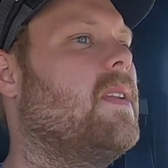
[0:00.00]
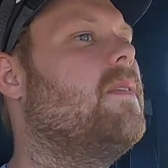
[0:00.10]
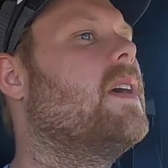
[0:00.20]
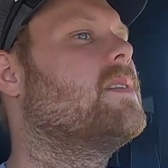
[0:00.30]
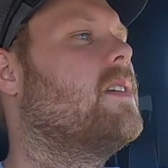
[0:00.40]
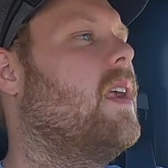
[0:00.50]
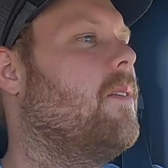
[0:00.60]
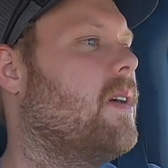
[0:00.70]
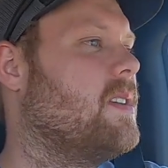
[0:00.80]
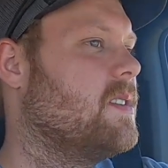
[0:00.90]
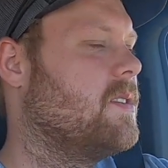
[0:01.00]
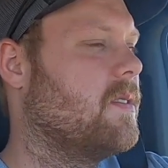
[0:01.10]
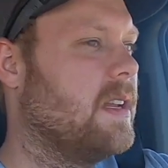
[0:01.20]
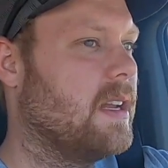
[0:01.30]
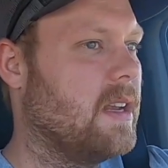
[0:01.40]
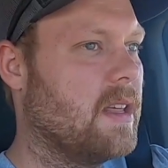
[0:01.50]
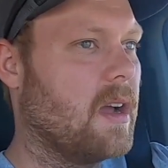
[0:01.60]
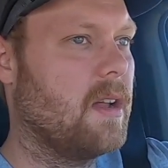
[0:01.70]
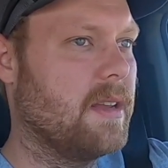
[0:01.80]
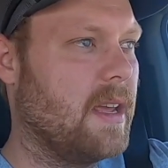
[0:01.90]
of yesterday where I just don't eat anything
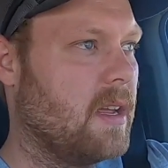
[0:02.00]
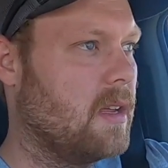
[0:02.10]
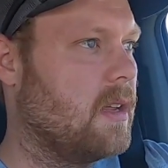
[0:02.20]
all day.